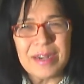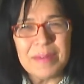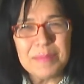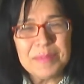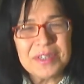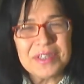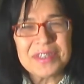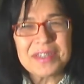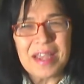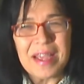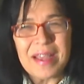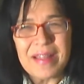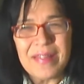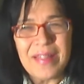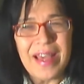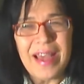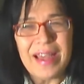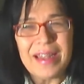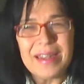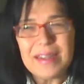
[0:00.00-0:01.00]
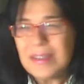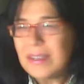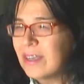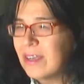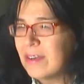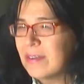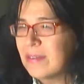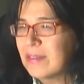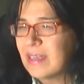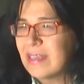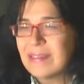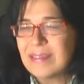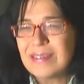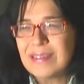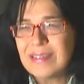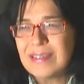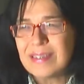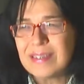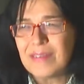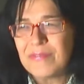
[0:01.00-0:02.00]
I'm just saying that, you know, this
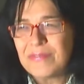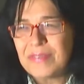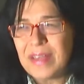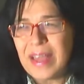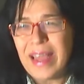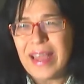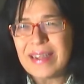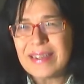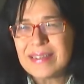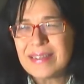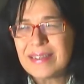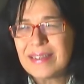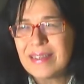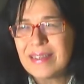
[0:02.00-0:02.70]
was like a fact.